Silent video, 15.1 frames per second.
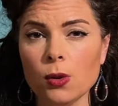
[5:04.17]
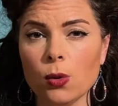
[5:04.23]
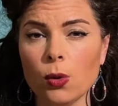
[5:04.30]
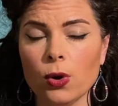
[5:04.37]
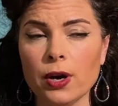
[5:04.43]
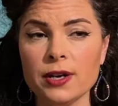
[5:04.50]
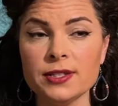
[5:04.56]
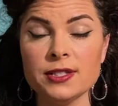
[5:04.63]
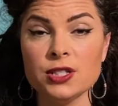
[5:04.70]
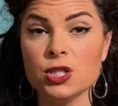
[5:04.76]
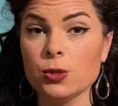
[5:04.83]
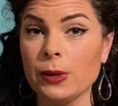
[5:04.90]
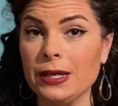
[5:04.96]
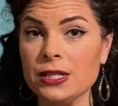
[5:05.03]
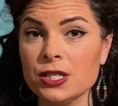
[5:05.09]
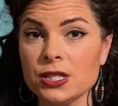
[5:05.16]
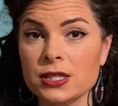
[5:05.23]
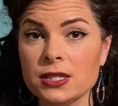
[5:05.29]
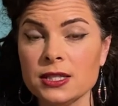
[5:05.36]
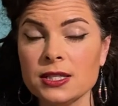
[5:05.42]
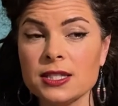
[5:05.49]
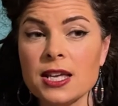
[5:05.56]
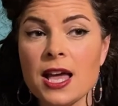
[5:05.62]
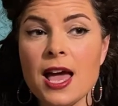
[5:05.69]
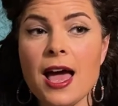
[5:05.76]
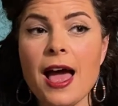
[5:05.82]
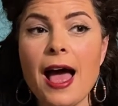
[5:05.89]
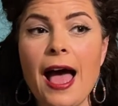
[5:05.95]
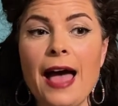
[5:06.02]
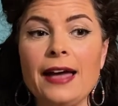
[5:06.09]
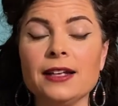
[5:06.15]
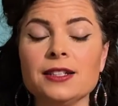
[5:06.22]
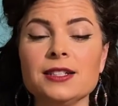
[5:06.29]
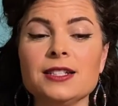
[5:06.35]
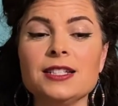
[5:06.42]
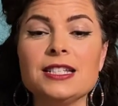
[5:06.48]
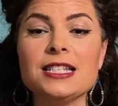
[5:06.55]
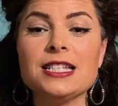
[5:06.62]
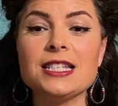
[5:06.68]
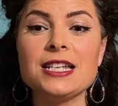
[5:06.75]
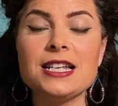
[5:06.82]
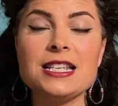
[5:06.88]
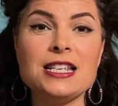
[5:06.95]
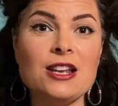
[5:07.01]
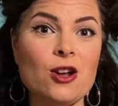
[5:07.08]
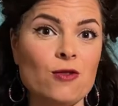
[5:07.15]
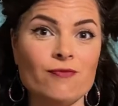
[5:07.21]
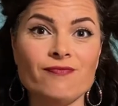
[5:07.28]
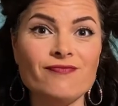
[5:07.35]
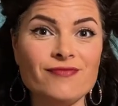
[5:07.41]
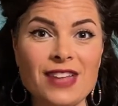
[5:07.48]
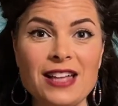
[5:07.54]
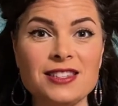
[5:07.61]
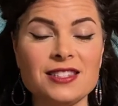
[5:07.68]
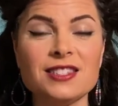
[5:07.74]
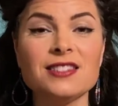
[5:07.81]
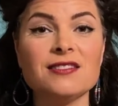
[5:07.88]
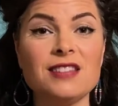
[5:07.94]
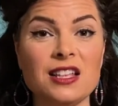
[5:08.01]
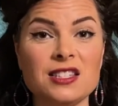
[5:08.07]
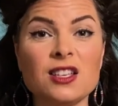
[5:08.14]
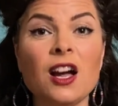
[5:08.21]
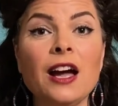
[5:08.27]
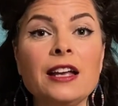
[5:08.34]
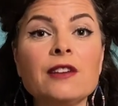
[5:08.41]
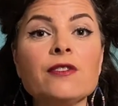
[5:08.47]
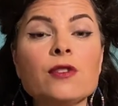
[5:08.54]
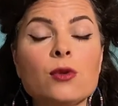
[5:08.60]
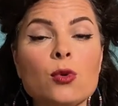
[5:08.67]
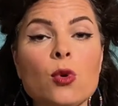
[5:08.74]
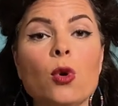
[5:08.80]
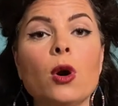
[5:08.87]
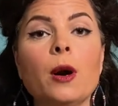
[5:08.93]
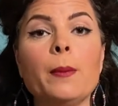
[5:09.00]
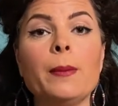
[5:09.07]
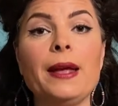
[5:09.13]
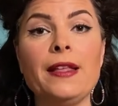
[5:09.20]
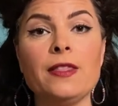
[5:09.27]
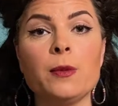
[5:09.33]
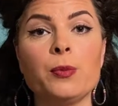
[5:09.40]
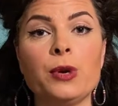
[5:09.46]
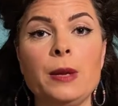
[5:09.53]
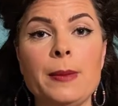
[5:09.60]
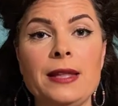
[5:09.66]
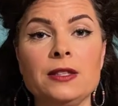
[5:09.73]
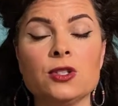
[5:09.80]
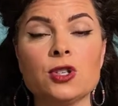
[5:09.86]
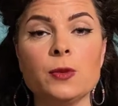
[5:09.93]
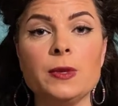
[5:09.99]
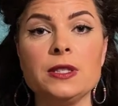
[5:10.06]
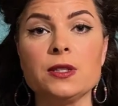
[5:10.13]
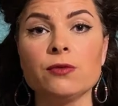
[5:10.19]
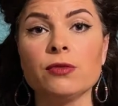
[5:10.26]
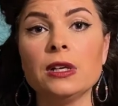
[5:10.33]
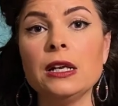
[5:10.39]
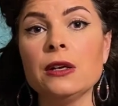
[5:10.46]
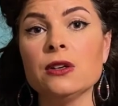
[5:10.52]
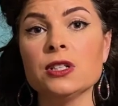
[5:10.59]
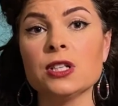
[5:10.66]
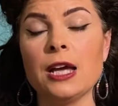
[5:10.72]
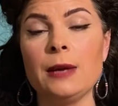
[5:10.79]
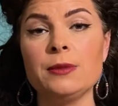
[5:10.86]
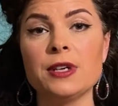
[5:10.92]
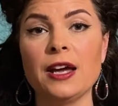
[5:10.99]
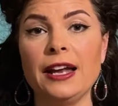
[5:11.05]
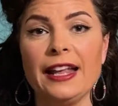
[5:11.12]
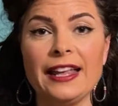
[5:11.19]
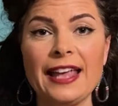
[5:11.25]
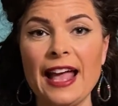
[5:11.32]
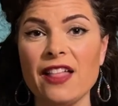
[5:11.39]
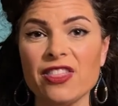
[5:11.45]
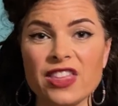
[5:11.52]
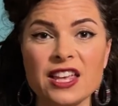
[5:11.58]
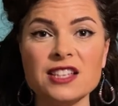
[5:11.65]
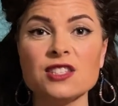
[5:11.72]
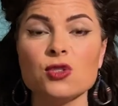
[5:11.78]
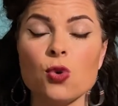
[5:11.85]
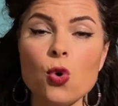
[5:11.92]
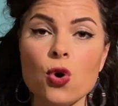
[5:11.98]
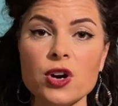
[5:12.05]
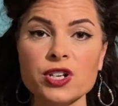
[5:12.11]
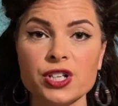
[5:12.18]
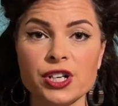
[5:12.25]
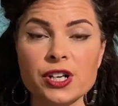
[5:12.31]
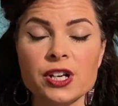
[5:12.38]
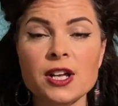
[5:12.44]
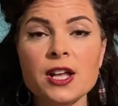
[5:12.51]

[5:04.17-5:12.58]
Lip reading: or situations, and that's kind of the norm in the premenstruum. It's a really good time to kind of get things in order,